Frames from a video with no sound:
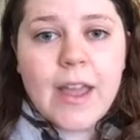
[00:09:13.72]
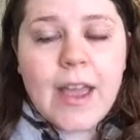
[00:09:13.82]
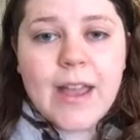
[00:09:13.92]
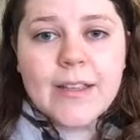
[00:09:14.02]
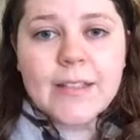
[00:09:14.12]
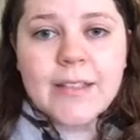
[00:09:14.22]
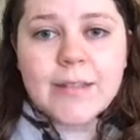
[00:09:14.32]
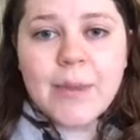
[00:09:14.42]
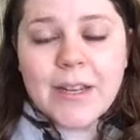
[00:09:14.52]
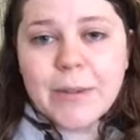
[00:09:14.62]
as
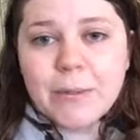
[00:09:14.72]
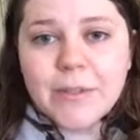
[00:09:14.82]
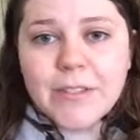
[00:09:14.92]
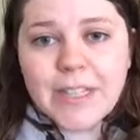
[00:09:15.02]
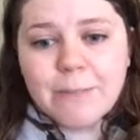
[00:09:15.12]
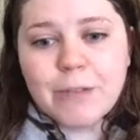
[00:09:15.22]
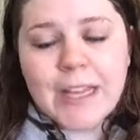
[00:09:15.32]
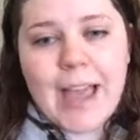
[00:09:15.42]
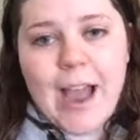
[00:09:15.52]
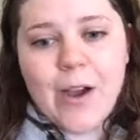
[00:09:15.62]
many people have seen
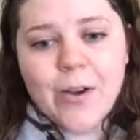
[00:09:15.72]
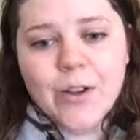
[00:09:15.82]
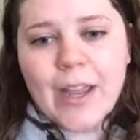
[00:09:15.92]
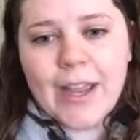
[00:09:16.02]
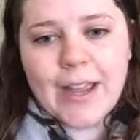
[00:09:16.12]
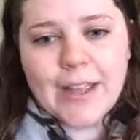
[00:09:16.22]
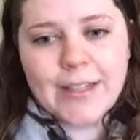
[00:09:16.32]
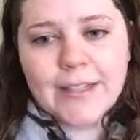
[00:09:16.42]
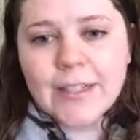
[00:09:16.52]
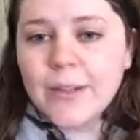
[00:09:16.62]
play out.
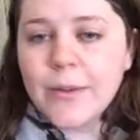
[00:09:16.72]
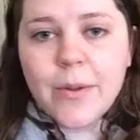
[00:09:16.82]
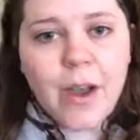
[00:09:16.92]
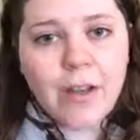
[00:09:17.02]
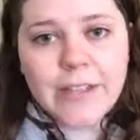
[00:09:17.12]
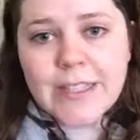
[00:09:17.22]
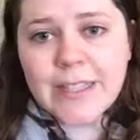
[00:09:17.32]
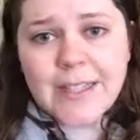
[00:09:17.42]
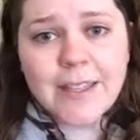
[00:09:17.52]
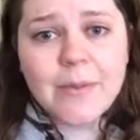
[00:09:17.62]
And
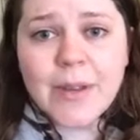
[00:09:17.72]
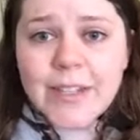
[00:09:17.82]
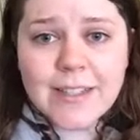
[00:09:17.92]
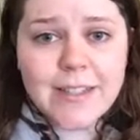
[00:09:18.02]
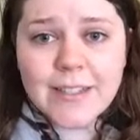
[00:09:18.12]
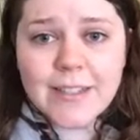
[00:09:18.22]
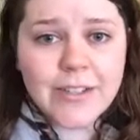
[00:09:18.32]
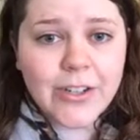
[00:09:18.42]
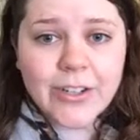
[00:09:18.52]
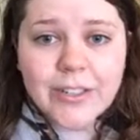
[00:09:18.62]
obviously, many citizens
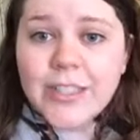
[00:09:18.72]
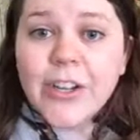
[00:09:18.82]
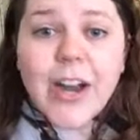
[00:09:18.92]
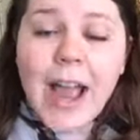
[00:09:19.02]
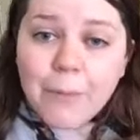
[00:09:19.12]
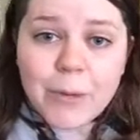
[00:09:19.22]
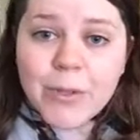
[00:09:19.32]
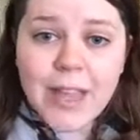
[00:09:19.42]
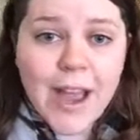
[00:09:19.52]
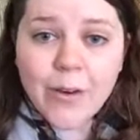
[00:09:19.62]
still aren't happy
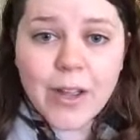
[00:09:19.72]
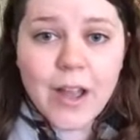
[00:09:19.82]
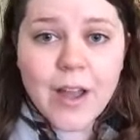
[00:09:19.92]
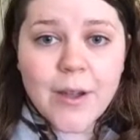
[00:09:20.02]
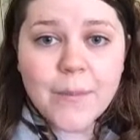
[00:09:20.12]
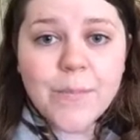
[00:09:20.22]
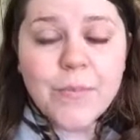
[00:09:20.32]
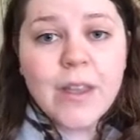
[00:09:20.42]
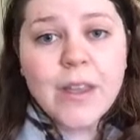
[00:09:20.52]
with the outcome.